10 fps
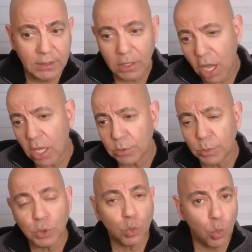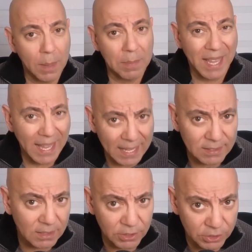the Cosmos Web
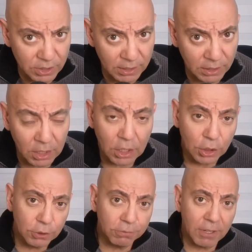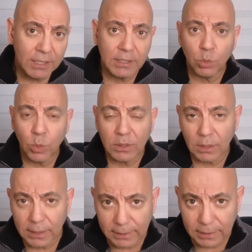Ancillary Study, to find out what the
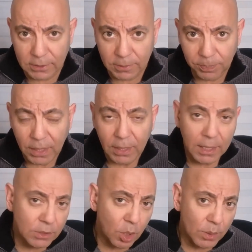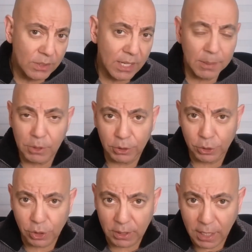link is. As always, I'm Dr.
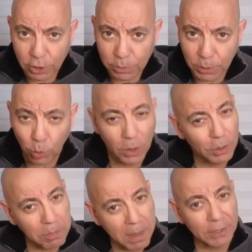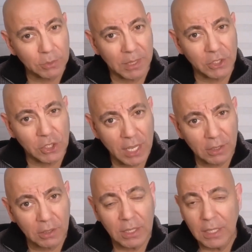Sean Hashmi. Welcome back to my
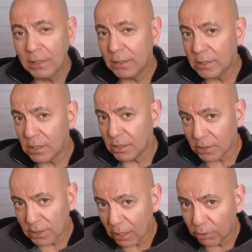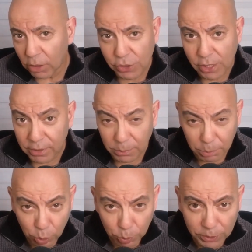channel. This is the Self Longevity
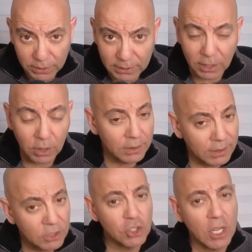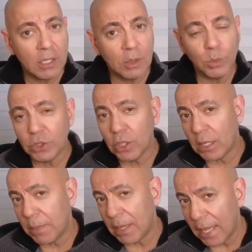Blueprint. And on this channel, we talk
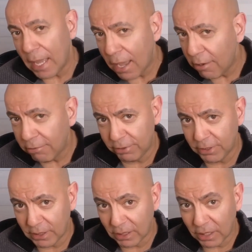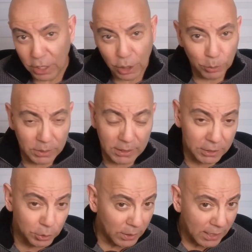about everything
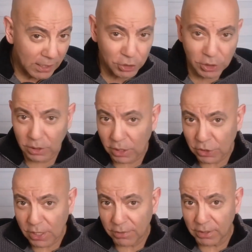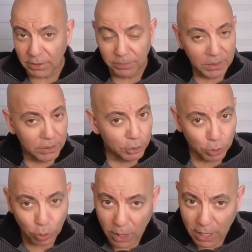related to aging, longevity. There's
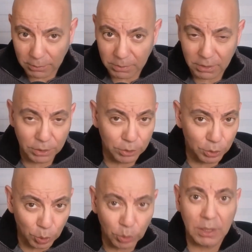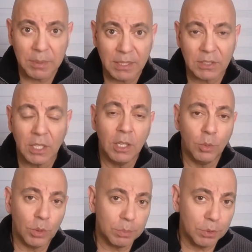no hype. There's no gimmicks.
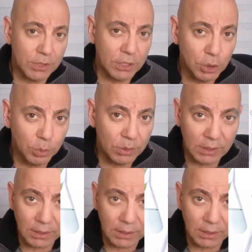We present you with the